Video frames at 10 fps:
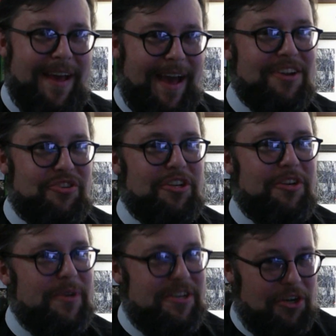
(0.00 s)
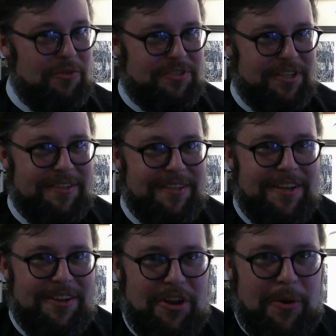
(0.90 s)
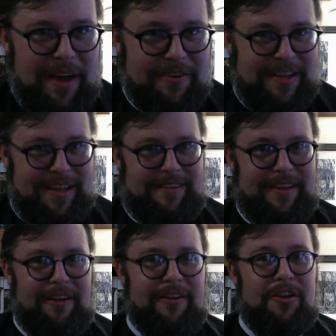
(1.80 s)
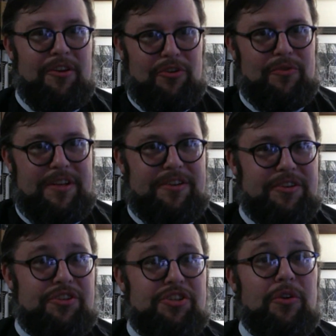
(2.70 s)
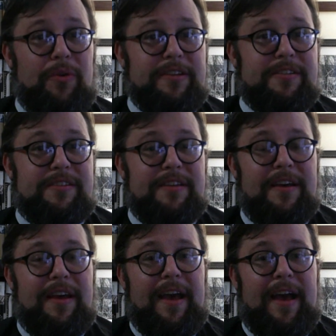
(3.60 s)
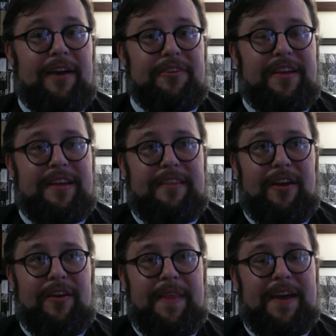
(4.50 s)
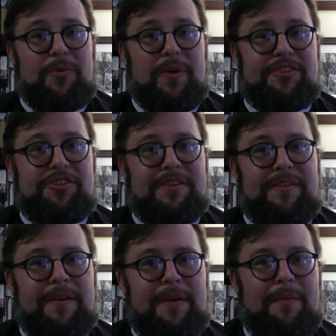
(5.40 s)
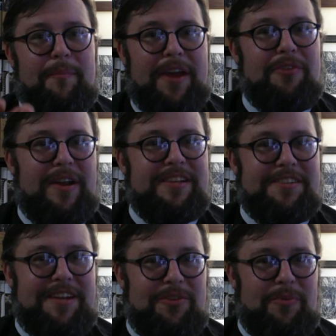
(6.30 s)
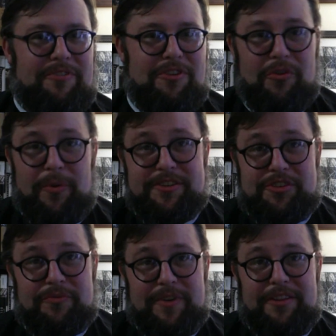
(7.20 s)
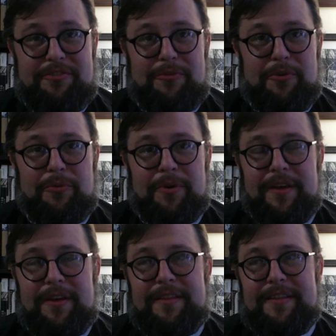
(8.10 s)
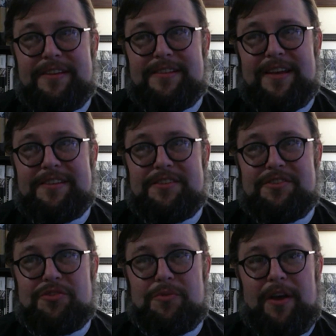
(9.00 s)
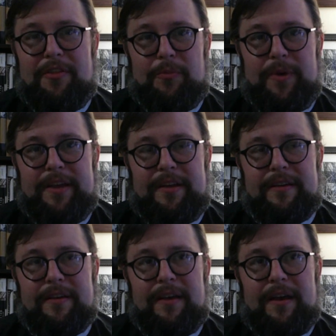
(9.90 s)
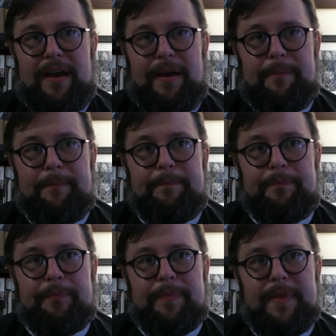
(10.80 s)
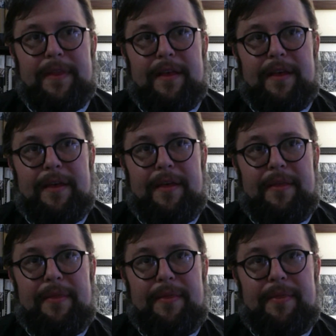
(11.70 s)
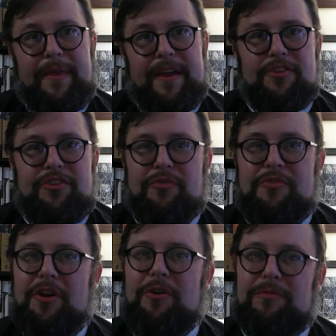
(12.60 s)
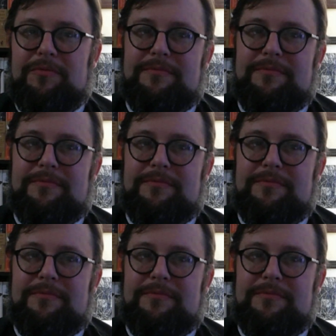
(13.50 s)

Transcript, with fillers: actually, we don't know how to get there. You need to show us how to get there. And that question might resonate with you as you read through these lessons throughout the week. Um, that you don't know